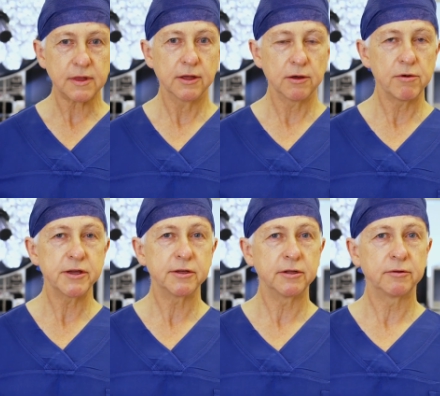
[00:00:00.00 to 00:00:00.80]
The
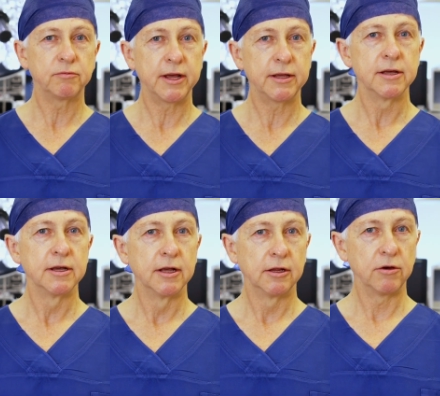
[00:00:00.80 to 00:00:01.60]
reason that we
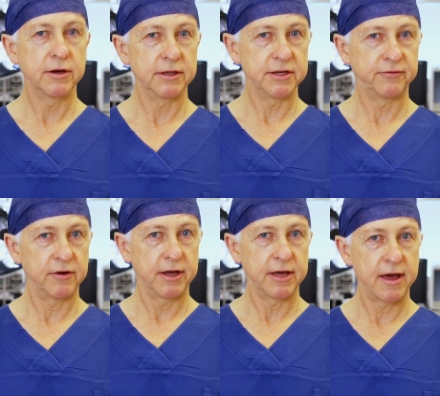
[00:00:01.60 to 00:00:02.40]
look at this
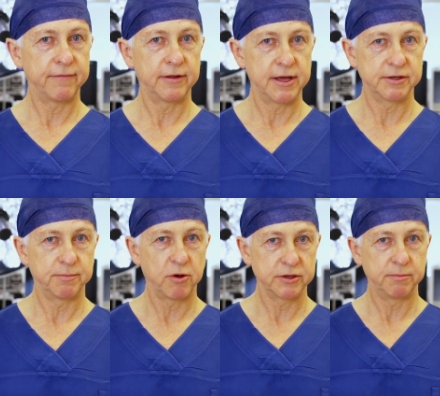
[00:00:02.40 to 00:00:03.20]
very carefully as a
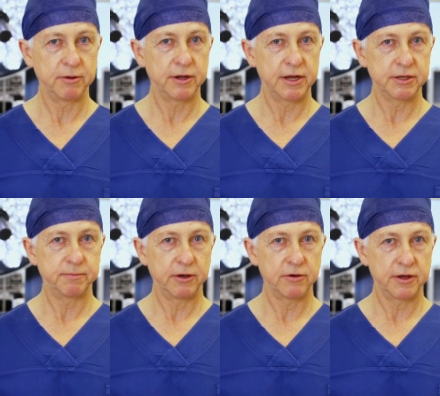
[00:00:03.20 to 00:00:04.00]
possibility is
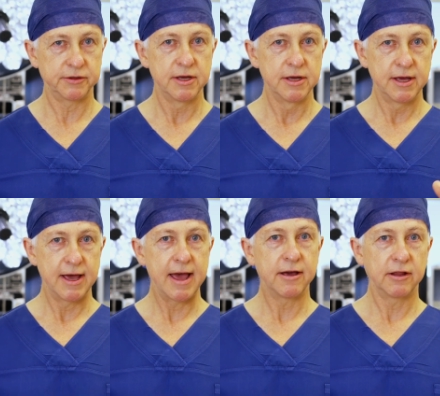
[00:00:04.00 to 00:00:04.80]
because
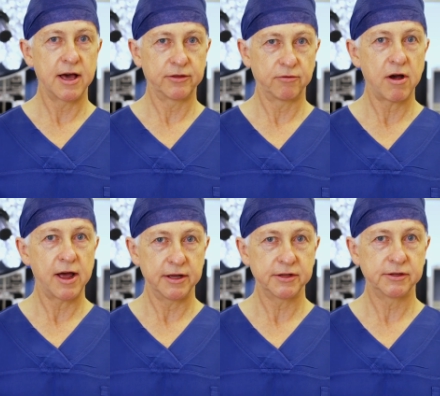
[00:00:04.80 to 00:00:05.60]
ankle
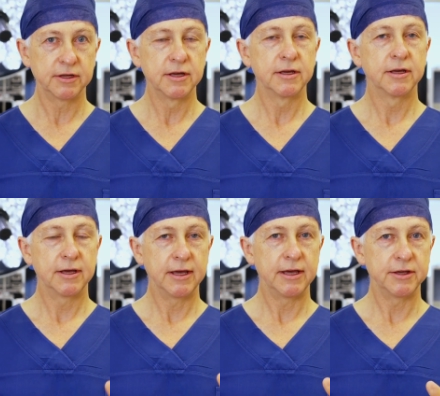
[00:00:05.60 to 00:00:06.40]
arthritis
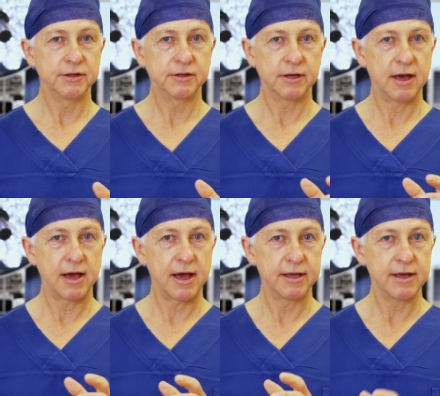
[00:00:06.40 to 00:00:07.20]
is
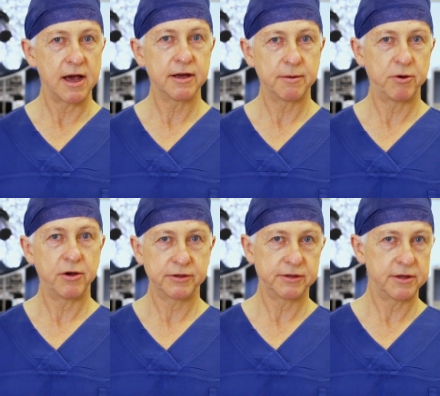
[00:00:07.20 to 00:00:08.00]
a younger
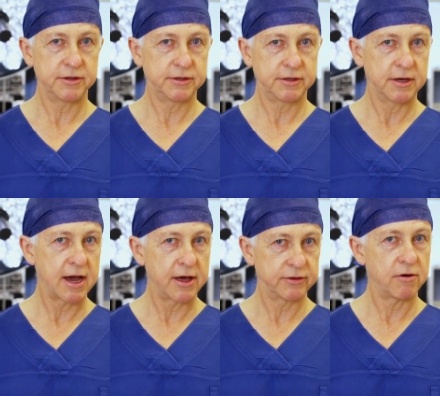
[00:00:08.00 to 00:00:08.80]
person's
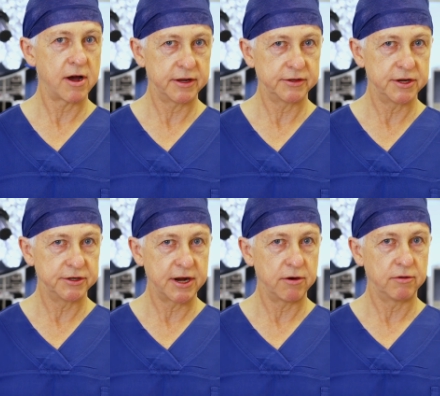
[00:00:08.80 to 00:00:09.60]
arthritis in
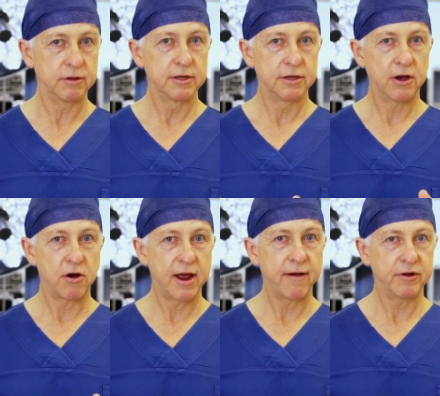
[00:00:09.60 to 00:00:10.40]
general.
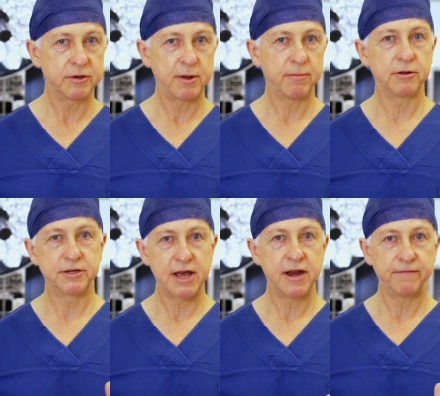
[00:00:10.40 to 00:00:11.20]
On average, people are
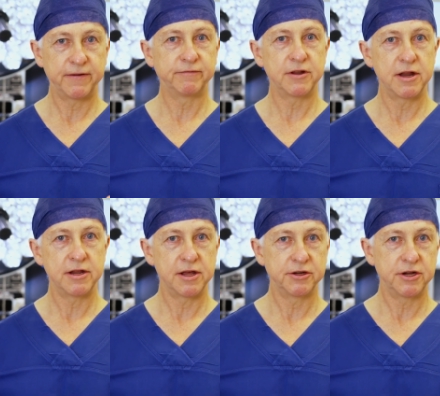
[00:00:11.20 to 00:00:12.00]
10 to 15
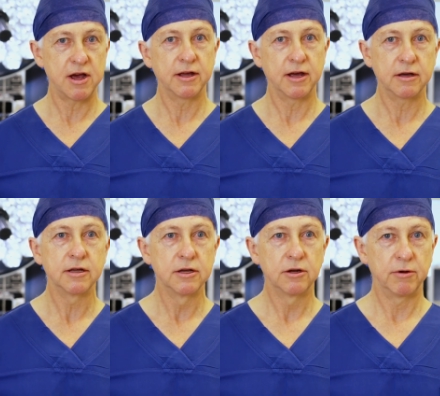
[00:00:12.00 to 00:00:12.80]
years younger
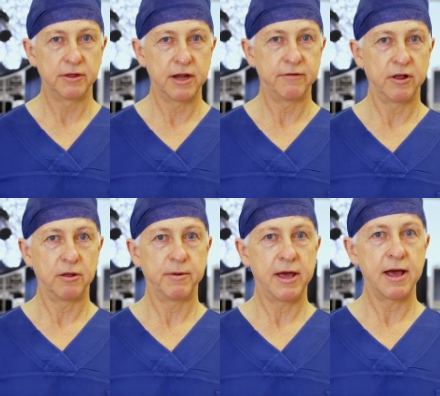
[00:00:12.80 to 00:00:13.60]
when they
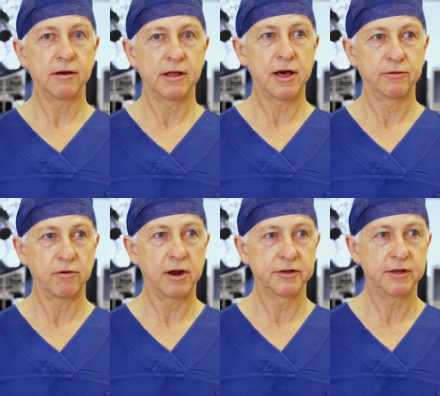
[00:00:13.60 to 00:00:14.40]
develop ankle
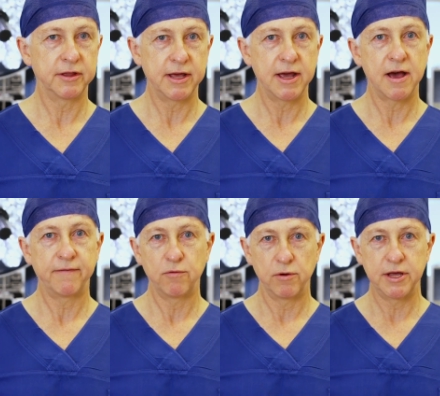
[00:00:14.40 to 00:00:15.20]
arthritis than they are
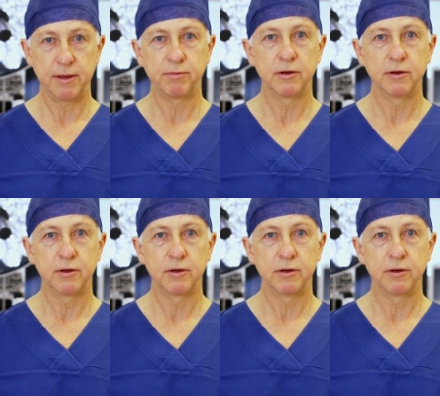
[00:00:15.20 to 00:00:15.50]
for hip